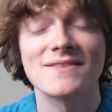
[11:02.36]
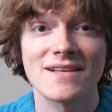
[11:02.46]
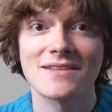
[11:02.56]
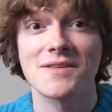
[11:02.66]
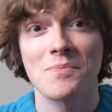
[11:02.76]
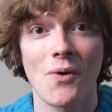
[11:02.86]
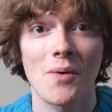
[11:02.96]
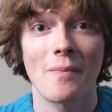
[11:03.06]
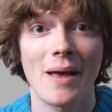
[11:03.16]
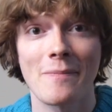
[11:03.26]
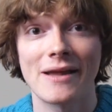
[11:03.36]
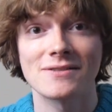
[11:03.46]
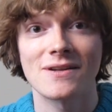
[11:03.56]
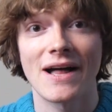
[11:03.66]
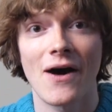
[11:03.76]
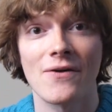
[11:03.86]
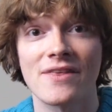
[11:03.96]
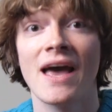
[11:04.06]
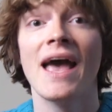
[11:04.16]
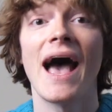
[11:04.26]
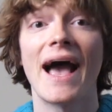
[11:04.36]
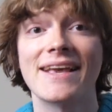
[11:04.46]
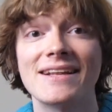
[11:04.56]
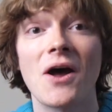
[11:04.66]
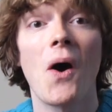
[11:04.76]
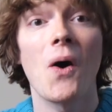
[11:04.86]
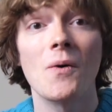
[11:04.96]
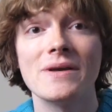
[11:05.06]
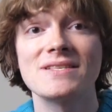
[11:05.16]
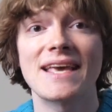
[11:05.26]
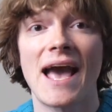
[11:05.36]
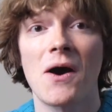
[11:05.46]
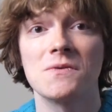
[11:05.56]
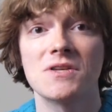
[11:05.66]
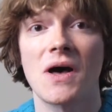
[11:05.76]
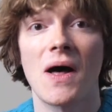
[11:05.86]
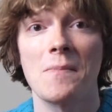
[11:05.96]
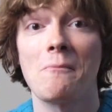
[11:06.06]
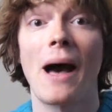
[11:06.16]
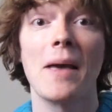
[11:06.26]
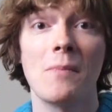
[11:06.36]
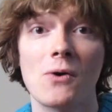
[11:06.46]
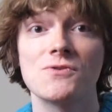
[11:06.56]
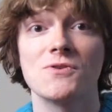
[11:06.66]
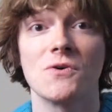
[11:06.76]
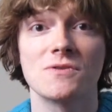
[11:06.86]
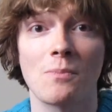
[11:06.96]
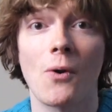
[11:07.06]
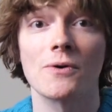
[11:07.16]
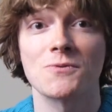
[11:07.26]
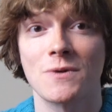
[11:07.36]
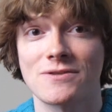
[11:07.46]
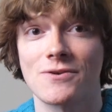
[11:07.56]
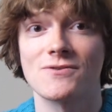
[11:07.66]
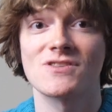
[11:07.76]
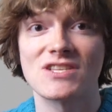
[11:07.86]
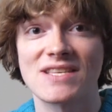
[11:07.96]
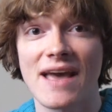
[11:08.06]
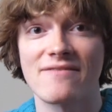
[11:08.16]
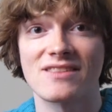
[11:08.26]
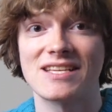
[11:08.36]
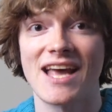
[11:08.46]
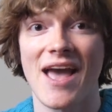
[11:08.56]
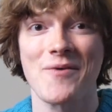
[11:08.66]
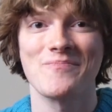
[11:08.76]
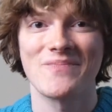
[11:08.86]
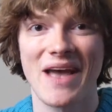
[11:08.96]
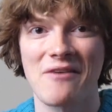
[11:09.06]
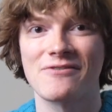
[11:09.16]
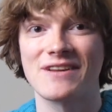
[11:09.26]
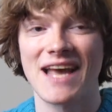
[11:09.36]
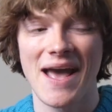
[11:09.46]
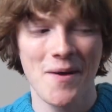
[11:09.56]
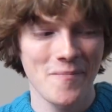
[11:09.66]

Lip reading: that support my mental health. I can always count on my emotional support Twizzlers to save the day, every day.